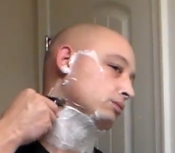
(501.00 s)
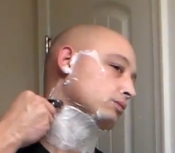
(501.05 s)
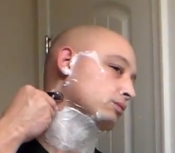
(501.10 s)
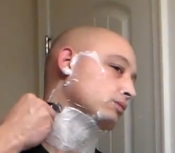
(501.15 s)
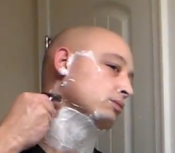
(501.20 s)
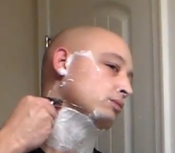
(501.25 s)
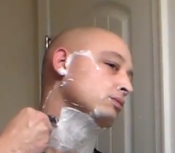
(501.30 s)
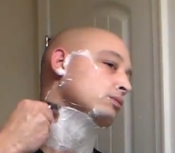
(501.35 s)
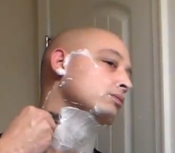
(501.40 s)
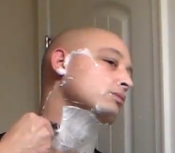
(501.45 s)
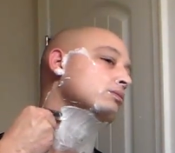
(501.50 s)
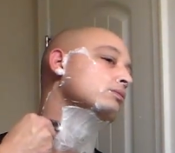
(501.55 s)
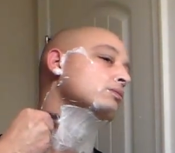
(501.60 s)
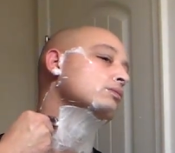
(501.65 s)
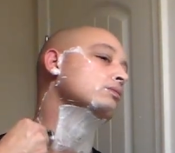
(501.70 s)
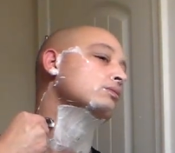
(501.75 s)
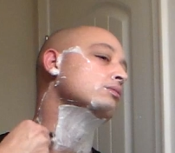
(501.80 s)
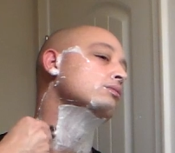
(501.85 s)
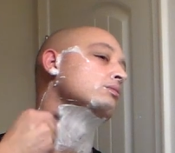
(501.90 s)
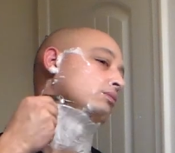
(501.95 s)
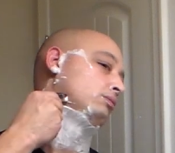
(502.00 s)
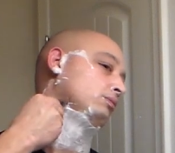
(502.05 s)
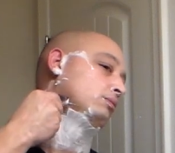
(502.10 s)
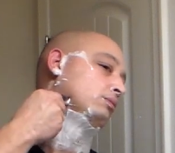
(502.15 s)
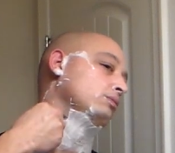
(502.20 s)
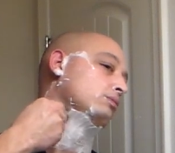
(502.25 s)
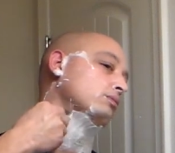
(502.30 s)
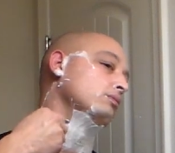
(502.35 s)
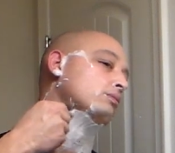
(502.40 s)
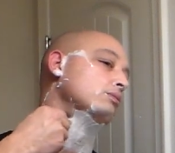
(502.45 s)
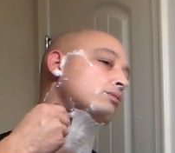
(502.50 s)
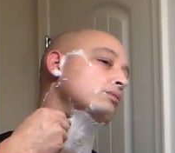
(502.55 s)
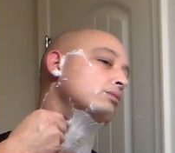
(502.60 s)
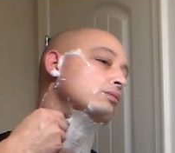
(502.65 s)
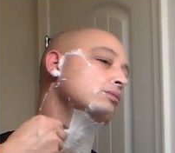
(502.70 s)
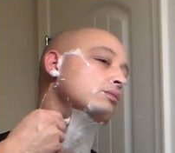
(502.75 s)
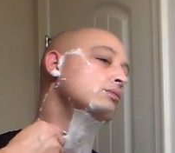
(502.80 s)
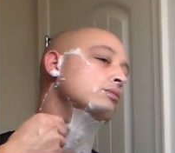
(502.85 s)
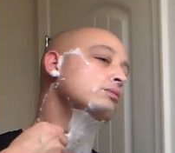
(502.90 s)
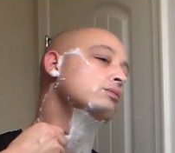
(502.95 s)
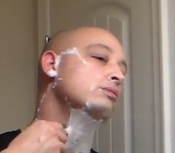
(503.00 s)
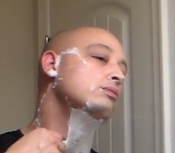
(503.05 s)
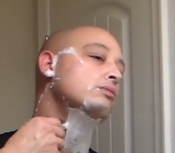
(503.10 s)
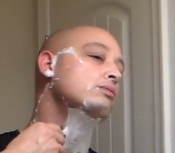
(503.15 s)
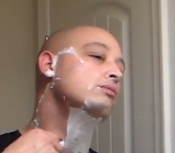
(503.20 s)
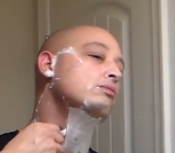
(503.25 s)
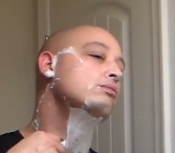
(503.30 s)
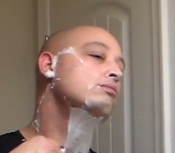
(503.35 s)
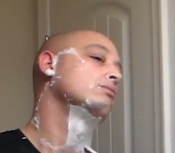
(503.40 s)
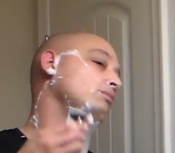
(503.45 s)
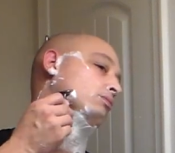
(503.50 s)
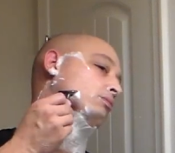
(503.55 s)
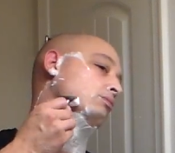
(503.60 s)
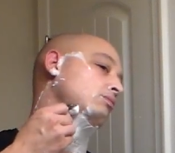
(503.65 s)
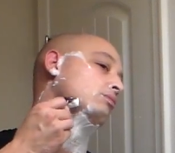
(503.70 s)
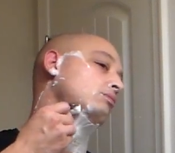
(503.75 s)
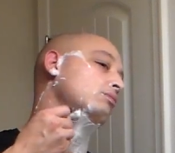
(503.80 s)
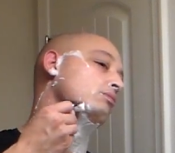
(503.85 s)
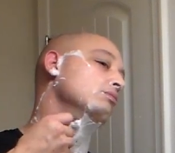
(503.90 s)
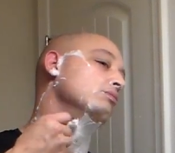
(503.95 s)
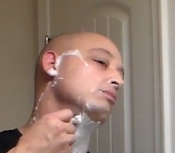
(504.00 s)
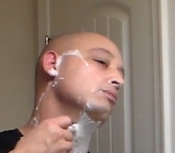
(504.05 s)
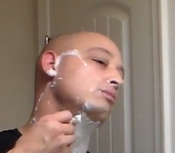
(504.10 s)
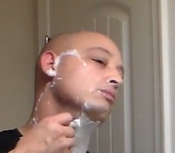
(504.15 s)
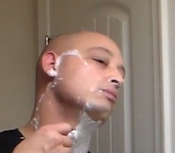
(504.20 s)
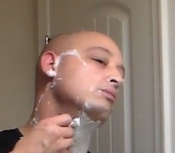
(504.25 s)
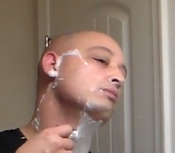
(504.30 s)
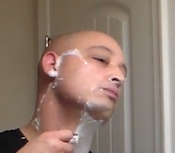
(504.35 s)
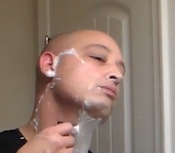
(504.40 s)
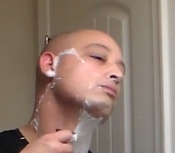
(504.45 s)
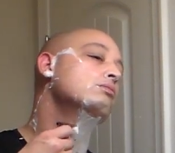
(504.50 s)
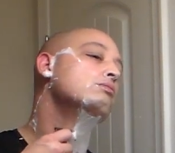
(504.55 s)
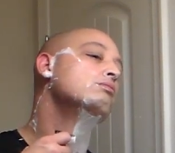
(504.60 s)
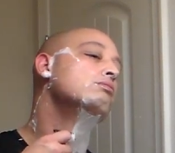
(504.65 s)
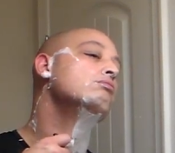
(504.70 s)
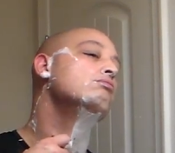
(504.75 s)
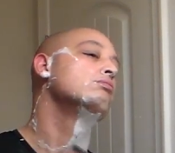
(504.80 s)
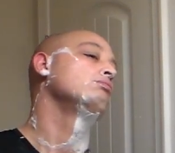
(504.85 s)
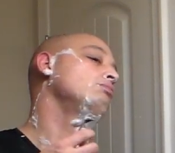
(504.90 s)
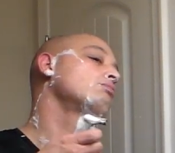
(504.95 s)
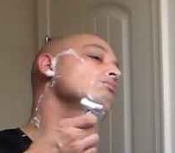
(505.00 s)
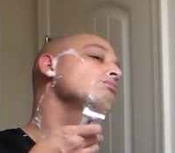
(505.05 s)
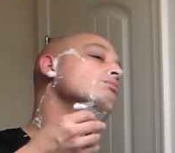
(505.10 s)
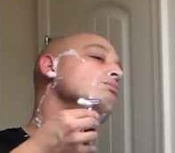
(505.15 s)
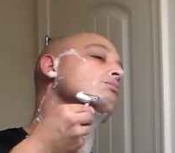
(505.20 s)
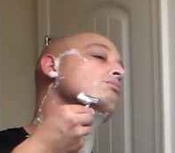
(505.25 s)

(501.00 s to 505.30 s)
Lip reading: Nobody speaks.